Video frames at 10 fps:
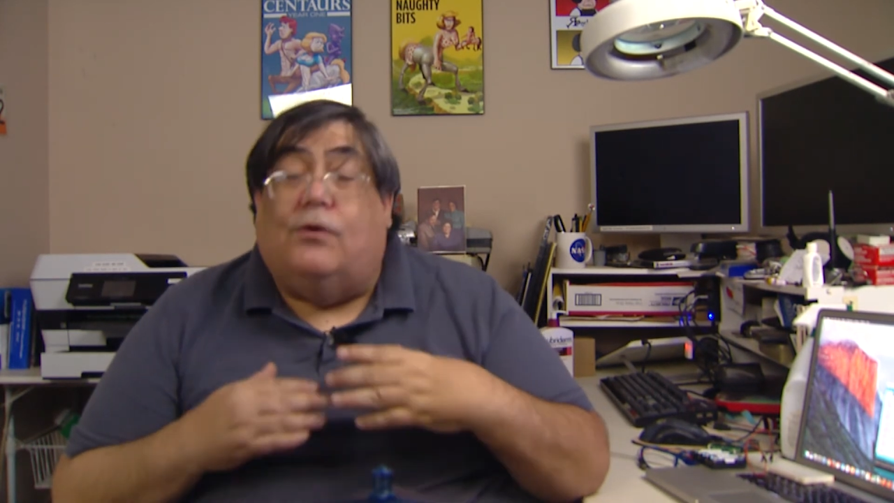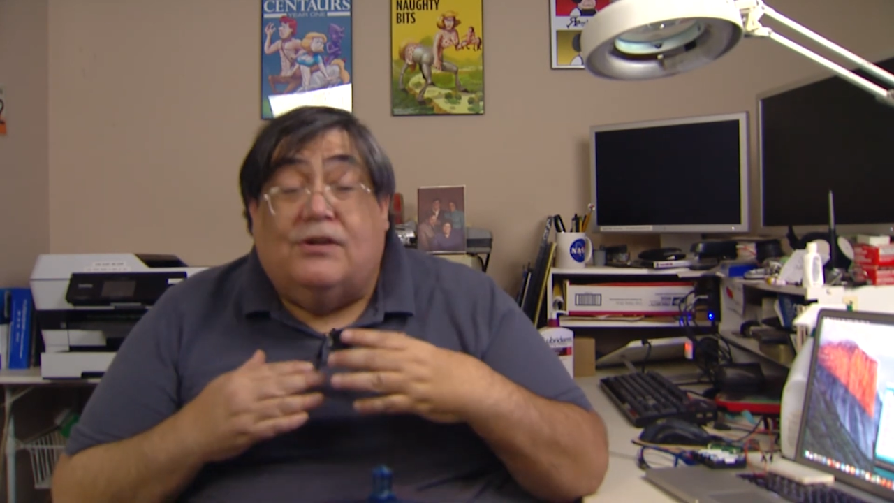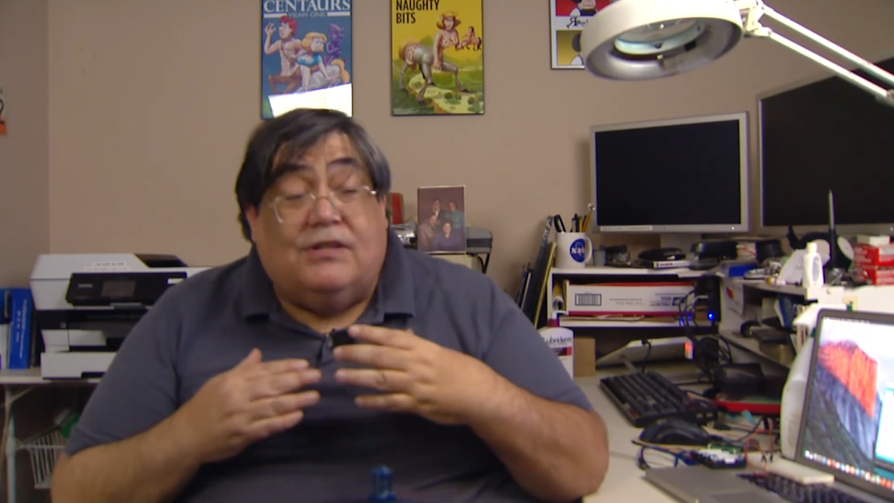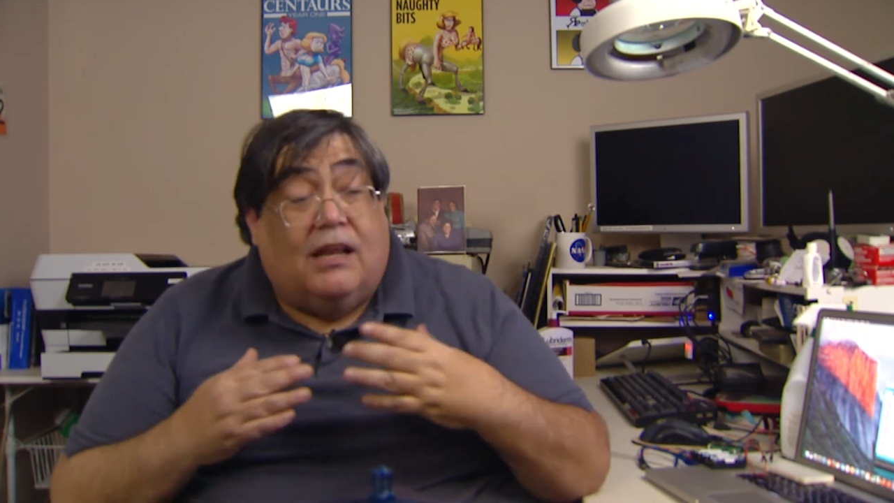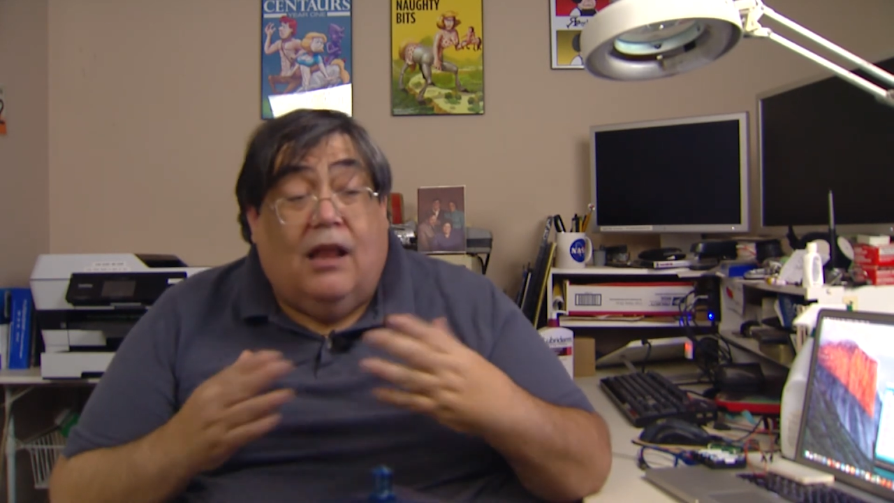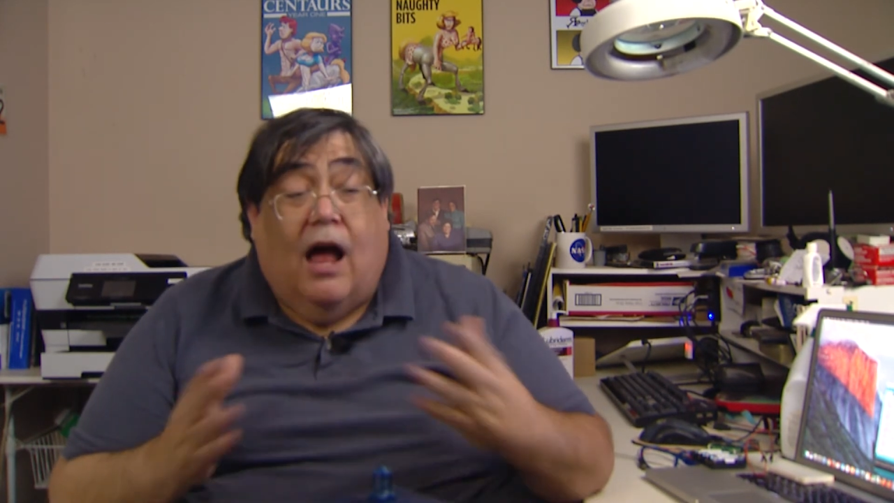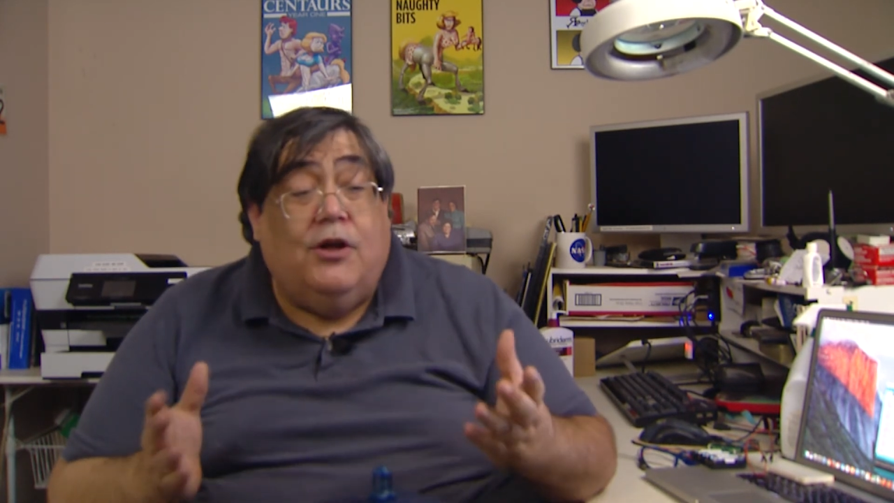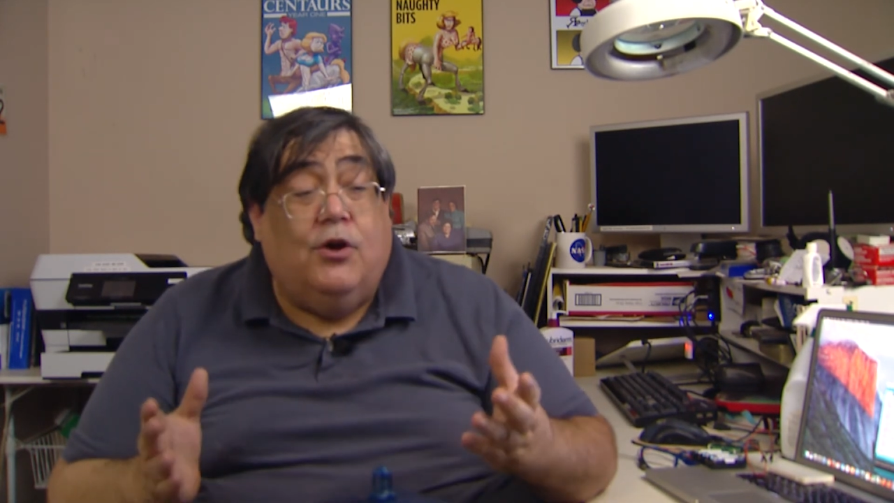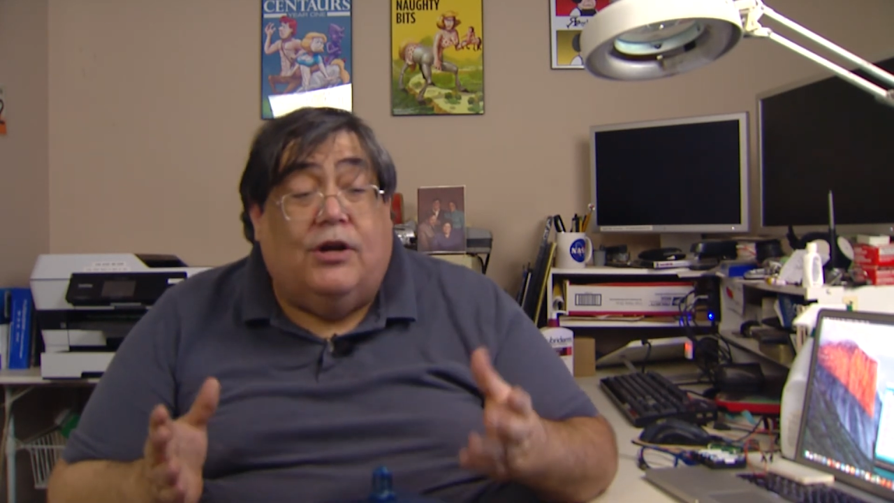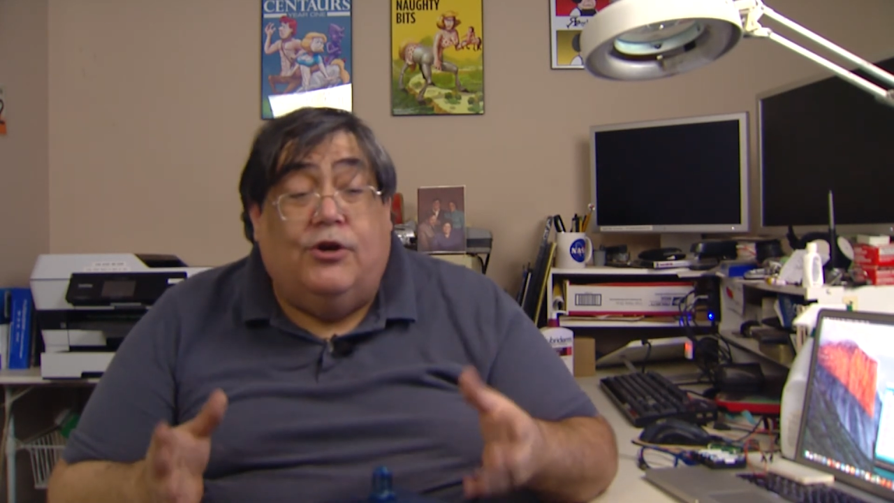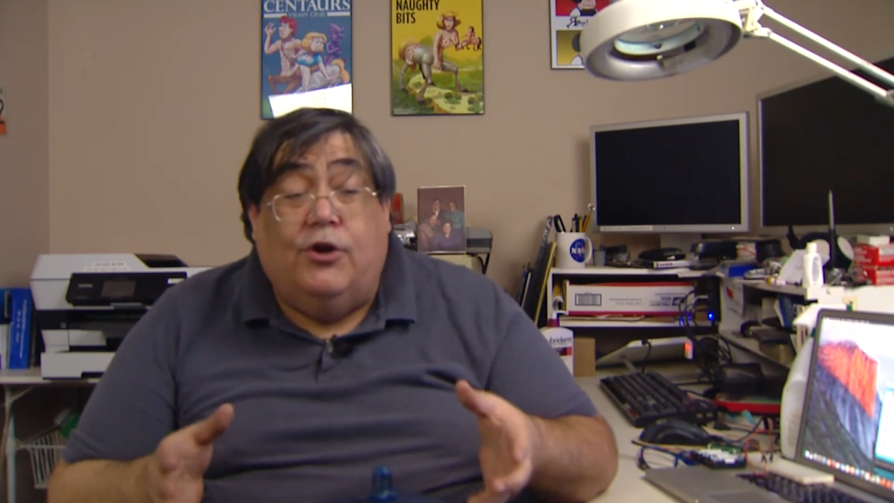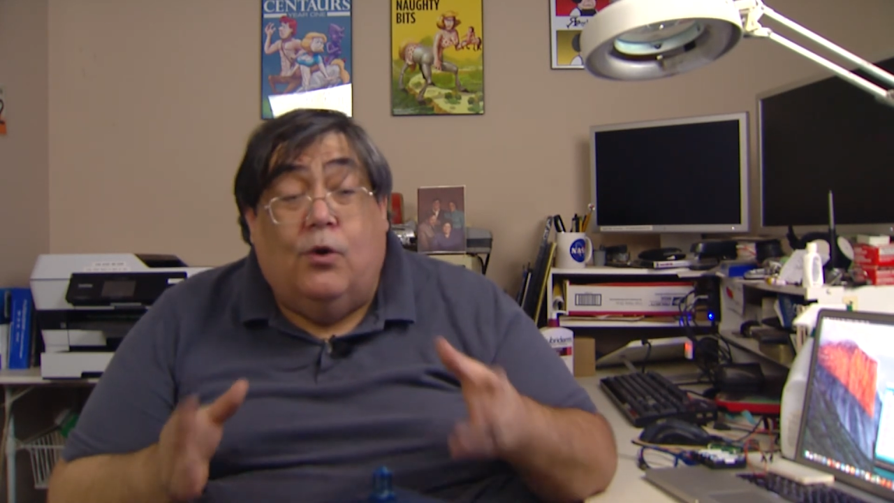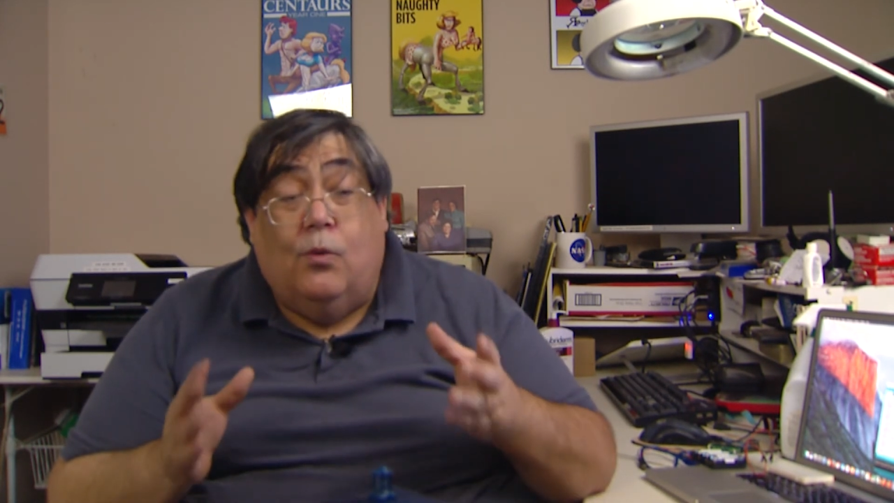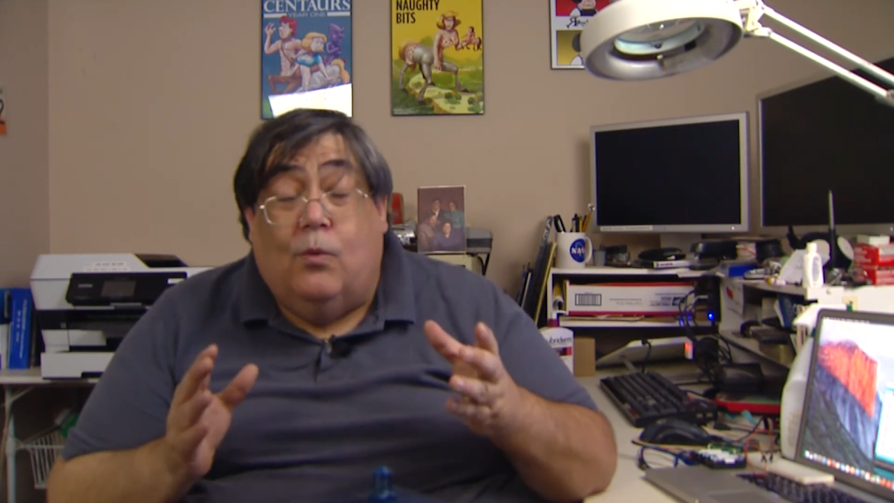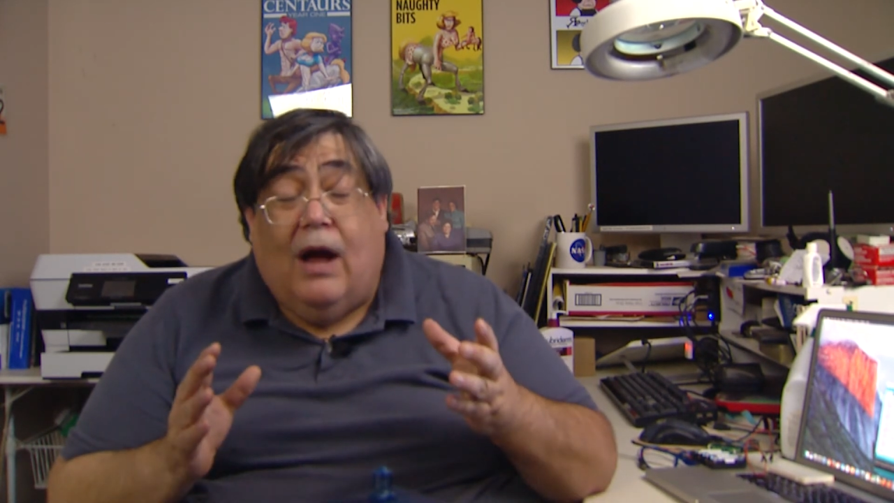There's a lot you can
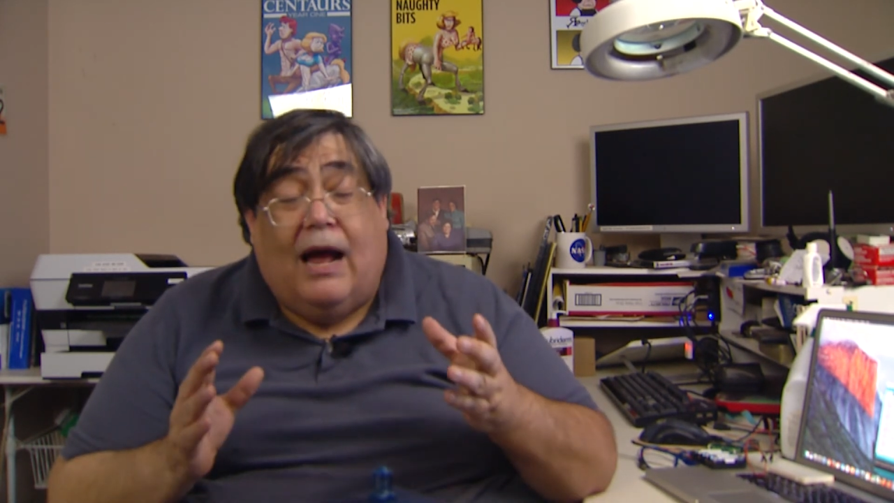do.